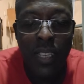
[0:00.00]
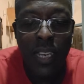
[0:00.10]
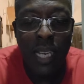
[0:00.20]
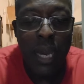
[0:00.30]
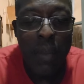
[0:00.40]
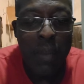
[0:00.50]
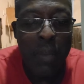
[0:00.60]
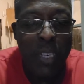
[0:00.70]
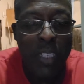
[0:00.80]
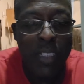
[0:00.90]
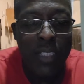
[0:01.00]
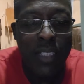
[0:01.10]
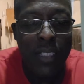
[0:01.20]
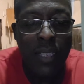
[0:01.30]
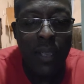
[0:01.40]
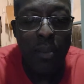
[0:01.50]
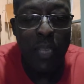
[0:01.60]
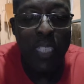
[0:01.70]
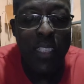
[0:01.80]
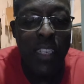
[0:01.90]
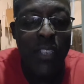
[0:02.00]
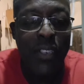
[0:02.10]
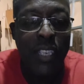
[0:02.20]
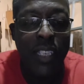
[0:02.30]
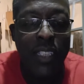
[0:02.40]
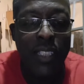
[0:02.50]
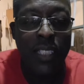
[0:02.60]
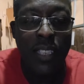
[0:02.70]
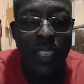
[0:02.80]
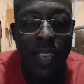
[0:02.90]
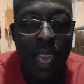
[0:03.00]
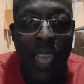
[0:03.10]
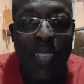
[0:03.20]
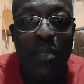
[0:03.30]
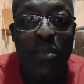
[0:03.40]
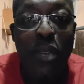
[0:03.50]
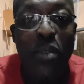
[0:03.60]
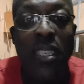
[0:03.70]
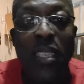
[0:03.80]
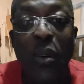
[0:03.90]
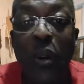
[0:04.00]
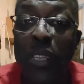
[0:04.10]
gummy buns, Mystic cookies, and some do all